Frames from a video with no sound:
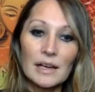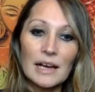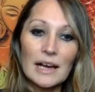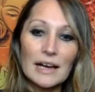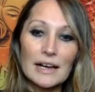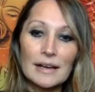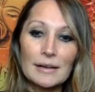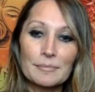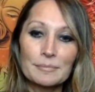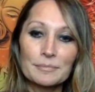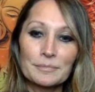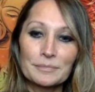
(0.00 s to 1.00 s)

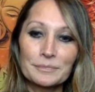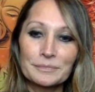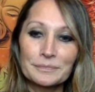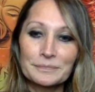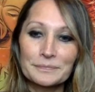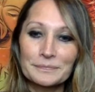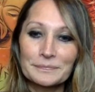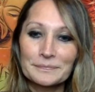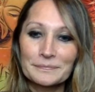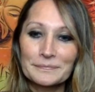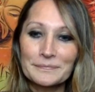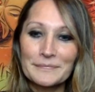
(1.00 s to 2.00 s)
But
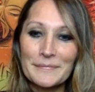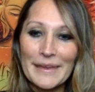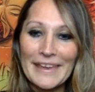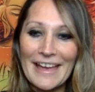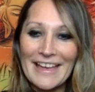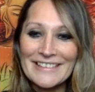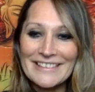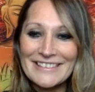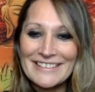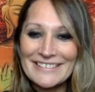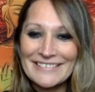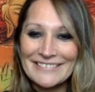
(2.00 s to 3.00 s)
yes,
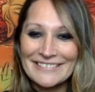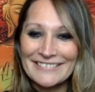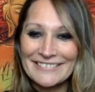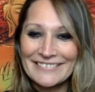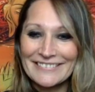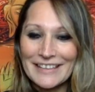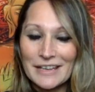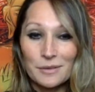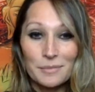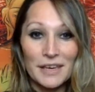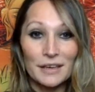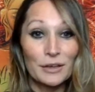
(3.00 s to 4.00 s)
it'll
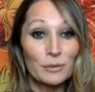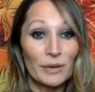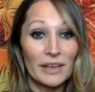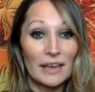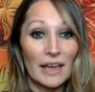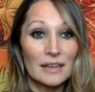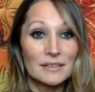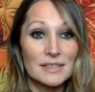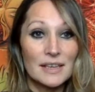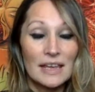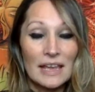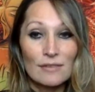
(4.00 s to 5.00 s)
be a good weekend.
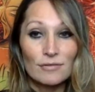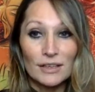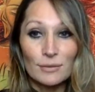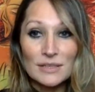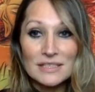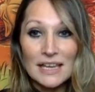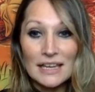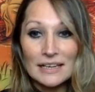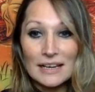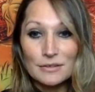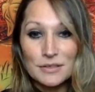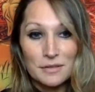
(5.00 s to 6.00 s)
If anyone's headed
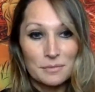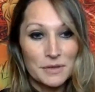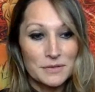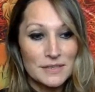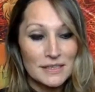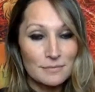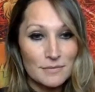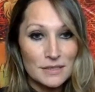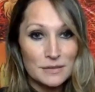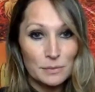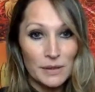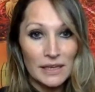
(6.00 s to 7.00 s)
out to the museum
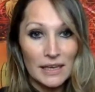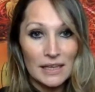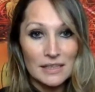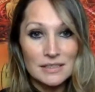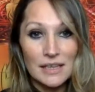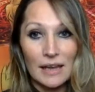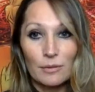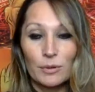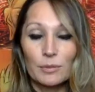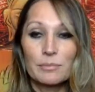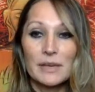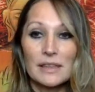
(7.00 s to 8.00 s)
this weekend, I will
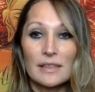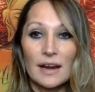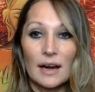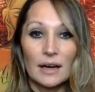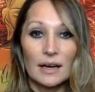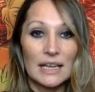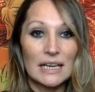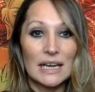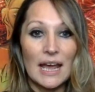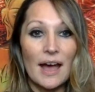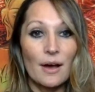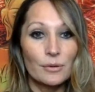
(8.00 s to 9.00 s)
be there in and
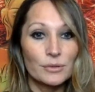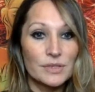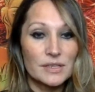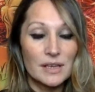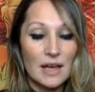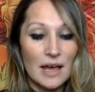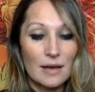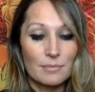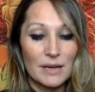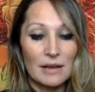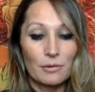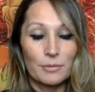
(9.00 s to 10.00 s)
out, but
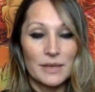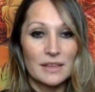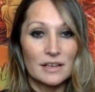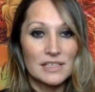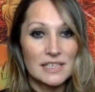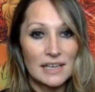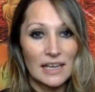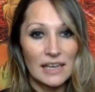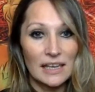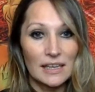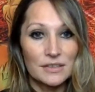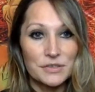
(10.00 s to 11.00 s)
I will be there tonight
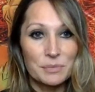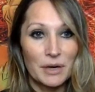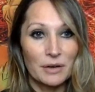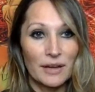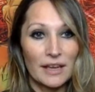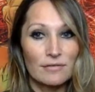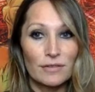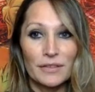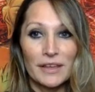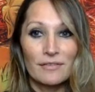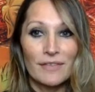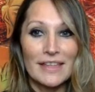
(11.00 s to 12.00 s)
and tomorrow night for
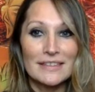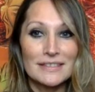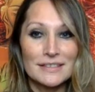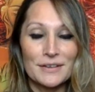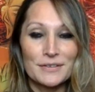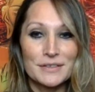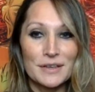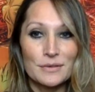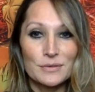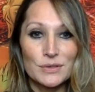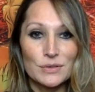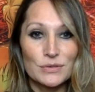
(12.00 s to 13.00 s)
the events also.
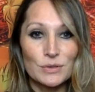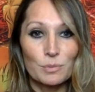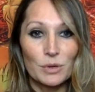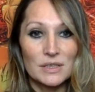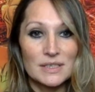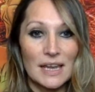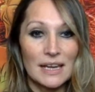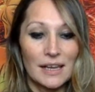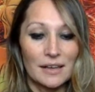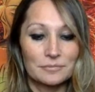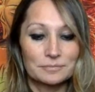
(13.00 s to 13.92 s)
So super exciting.